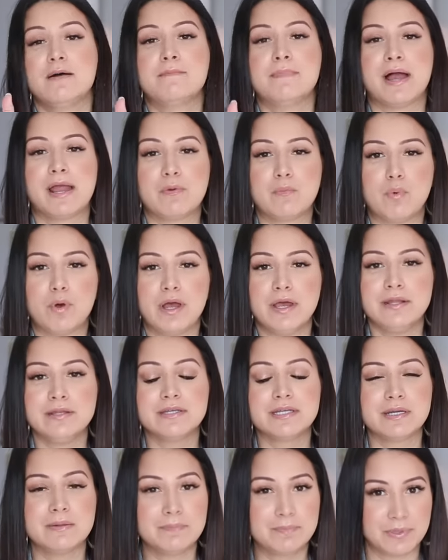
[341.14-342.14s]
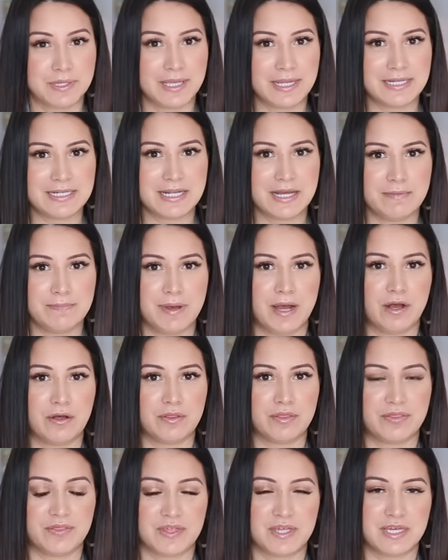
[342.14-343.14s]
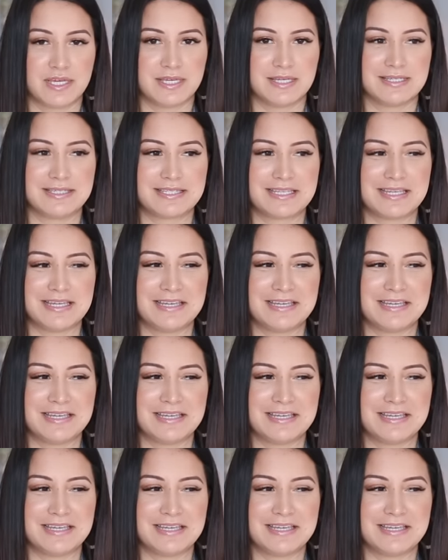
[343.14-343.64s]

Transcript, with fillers: My one complaint about these